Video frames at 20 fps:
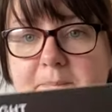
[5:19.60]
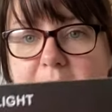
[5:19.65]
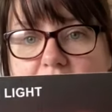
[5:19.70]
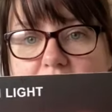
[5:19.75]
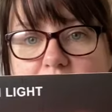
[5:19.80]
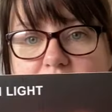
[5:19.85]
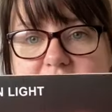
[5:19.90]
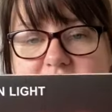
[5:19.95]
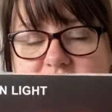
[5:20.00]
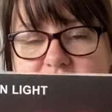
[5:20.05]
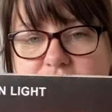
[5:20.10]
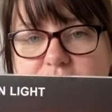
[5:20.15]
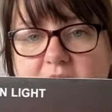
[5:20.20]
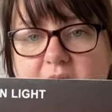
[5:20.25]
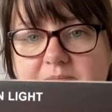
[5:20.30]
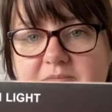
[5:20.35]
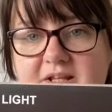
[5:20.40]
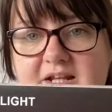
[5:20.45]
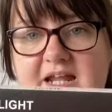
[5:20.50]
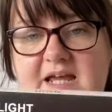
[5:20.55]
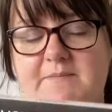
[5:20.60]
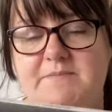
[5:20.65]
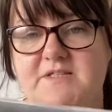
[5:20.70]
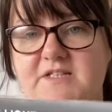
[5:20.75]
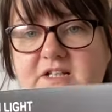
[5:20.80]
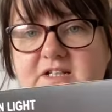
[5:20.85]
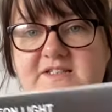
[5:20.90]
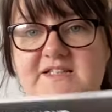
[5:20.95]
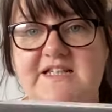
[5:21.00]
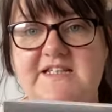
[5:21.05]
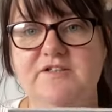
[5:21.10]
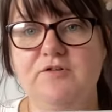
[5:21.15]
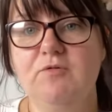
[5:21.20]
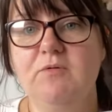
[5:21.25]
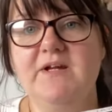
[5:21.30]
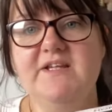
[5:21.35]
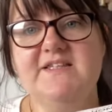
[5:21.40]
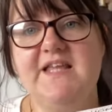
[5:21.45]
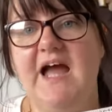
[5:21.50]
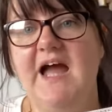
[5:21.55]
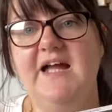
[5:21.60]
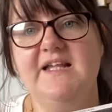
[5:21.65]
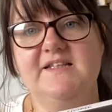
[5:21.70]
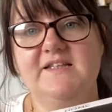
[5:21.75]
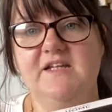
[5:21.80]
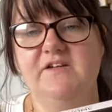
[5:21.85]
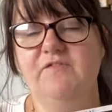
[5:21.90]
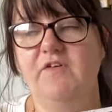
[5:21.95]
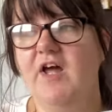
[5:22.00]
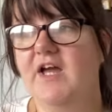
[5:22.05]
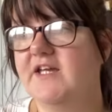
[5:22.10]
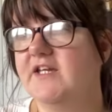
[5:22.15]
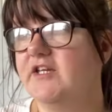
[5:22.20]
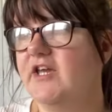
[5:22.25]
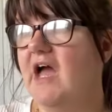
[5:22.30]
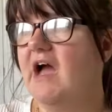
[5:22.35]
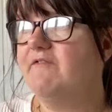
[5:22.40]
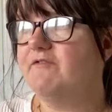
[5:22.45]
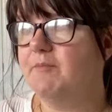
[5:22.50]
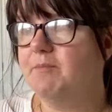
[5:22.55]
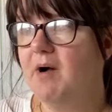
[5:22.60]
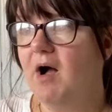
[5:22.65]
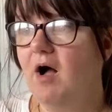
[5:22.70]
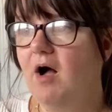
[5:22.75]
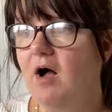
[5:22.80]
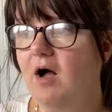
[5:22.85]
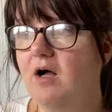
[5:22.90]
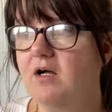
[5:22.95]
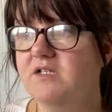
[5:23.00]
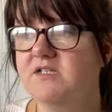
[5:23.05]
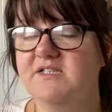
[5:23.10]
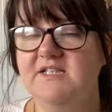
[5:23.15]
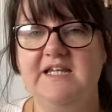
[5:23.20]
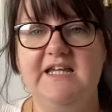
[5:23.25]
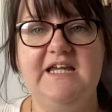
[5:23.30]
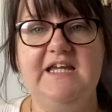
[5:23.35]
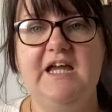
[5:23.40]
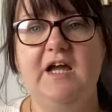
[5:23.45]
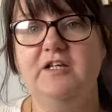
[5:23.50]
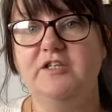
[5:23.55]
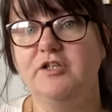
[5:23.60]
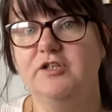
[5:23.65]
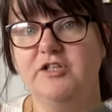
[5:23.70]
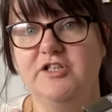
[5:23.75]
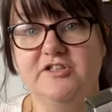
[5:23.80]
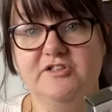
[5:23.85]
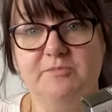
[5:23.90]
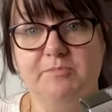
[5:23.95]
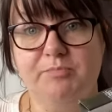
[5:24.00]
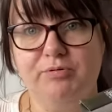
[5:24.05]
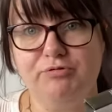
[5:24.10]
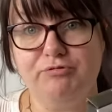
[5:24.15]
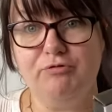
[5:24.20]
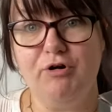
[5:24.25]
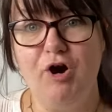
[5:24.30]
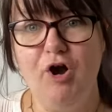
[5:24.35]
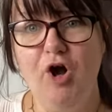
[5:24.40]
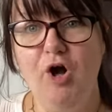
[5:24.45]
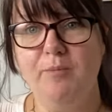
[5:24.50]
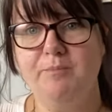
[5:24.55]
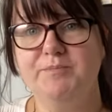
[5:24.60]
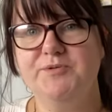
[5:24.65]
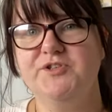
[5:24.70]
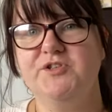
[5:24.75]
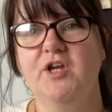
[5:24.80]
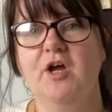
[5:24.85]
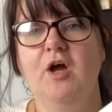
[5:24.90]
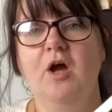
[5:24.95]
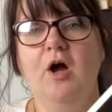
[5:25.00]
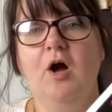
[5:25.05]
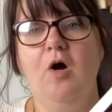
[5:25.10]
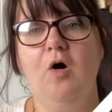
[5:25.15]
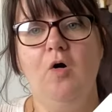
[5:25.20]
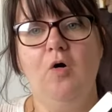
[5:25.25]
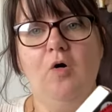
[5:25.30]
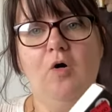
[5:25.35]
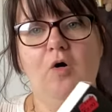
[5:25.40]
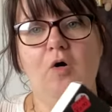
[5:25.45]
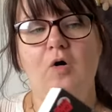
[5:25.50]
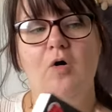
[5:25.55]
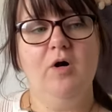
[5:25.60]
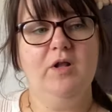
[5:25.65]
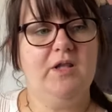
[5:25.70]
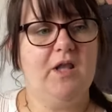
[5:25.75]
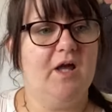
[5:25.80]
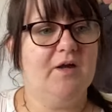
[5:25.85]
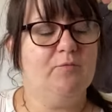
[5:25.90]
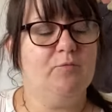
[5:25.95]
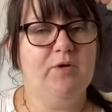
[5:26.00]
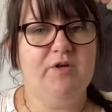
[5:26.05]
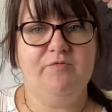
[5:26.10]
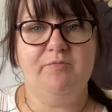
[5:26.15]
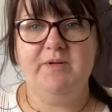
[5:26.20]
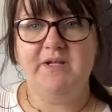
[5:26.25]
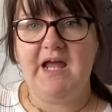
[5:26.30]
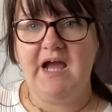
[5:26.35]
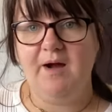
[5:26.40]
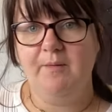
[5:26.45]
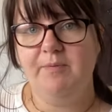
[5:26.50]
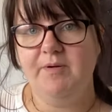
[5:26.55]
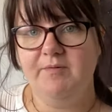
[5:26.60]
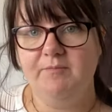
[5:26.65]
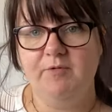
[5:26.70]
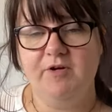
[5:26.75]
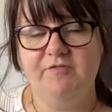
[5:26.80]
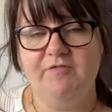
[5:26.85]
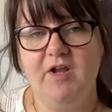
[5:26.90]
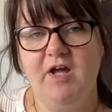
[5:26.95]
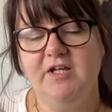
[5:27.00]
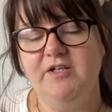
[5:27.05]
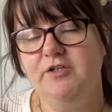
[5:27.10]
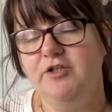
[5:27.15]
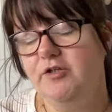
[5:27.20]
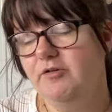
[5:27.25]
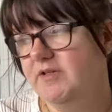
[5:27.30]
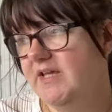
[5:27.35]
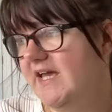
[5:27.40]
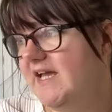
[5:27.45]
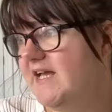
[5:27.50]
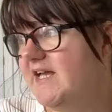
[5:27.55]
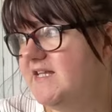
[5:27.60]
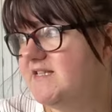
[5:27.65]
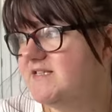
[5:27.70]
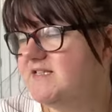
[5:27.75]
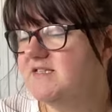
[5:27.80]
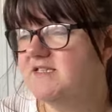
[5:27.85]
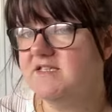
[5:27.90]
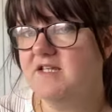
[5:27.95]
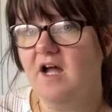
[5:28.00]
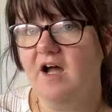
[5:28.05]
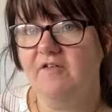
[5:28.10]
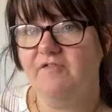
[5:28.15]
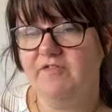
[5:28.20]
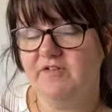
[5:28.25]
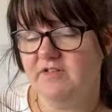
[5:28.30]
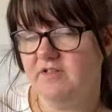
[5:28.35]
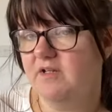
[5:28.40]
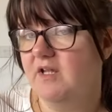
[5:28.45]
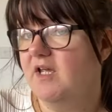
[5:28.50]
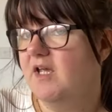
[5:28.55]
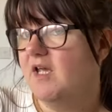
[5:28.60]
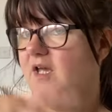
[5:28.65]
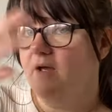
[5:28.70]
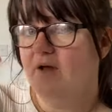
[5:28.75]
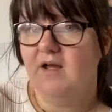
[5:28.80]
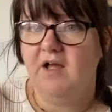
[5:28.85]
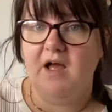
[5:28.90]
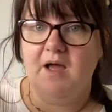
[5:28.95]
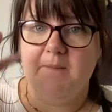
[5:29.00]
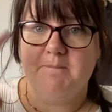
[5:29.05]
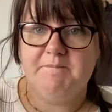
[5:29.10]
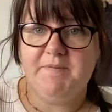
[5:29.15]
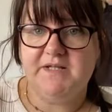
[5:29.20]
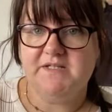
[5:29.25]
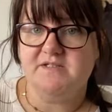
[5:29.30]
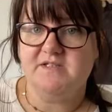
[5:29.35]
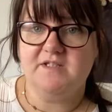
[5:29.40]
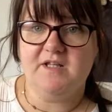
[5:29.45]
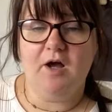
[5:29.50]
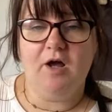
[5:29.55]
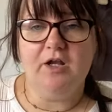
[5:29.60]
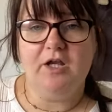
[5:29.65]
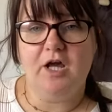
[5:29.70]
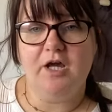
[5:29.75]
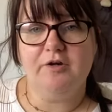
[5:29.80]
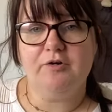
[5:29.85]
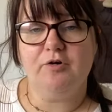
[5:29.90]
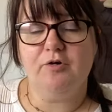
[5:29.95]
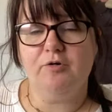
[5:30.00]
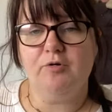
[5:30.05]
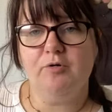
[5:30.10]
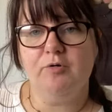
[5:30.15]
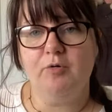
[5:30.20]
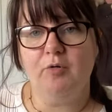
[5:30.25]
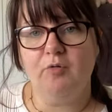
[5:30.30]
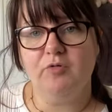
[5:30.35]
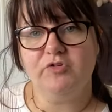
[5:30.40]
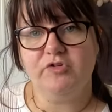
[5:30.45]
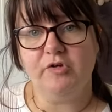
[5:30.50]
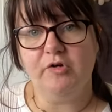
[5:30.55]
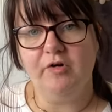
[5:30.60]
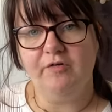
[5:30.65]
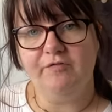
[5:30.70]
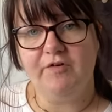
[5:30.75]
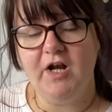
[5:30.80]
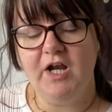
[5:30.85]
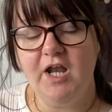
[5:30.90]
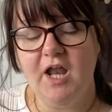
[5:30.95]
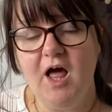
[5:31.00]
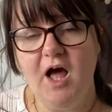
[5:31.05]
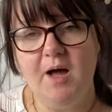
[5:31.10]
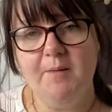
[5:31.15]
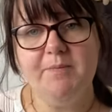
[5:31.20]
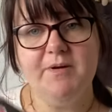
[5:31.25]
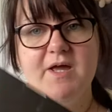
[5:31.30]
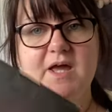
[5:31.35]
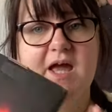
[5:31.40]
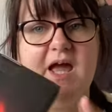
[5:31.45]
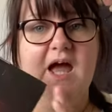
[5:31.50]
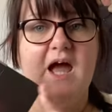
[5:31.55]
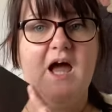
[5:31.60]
but we just grabbed the lips, because these are always handy if like you have a party and you need some props, or like we've been helping with like New Year's and stuff, and bits in our local sort of club,